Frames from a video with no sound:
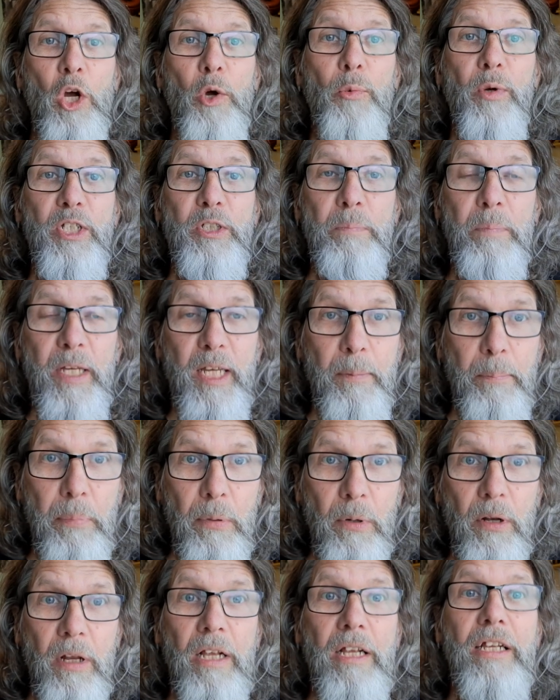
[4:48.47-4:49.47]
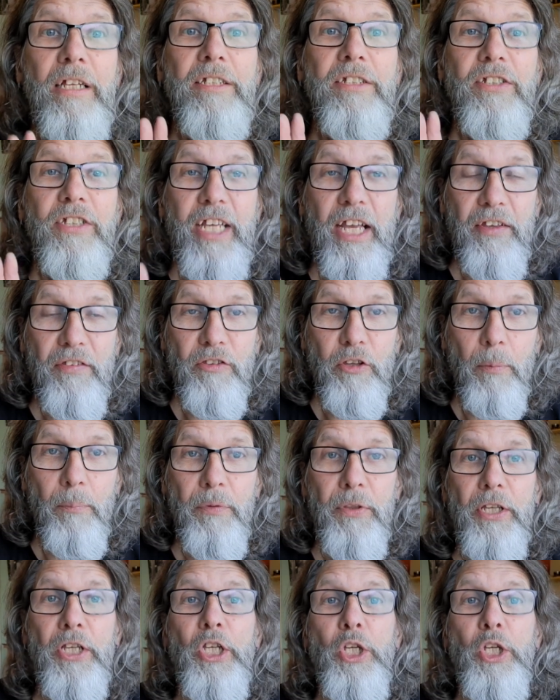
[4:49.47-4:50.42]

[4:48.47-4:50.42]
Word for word: with people, say something.